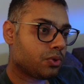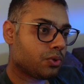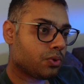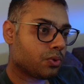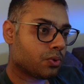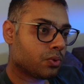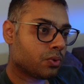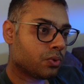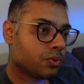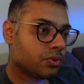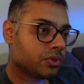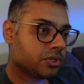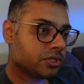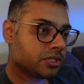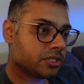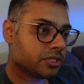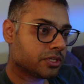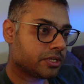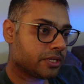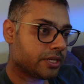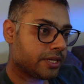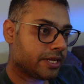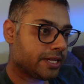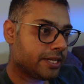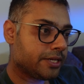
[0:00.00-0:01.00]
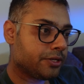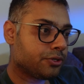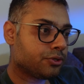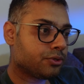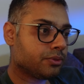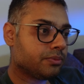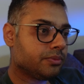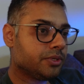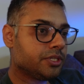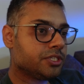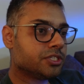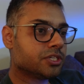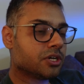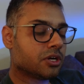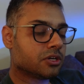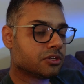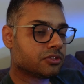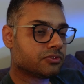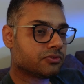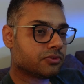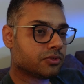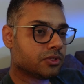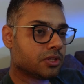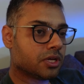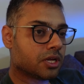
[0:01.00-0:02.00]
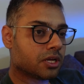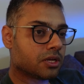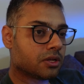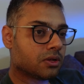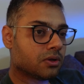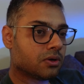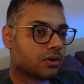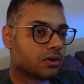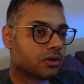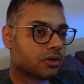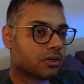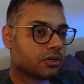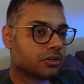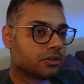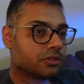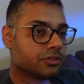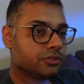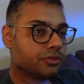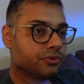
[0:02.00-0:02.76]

don't need to be charged for that long,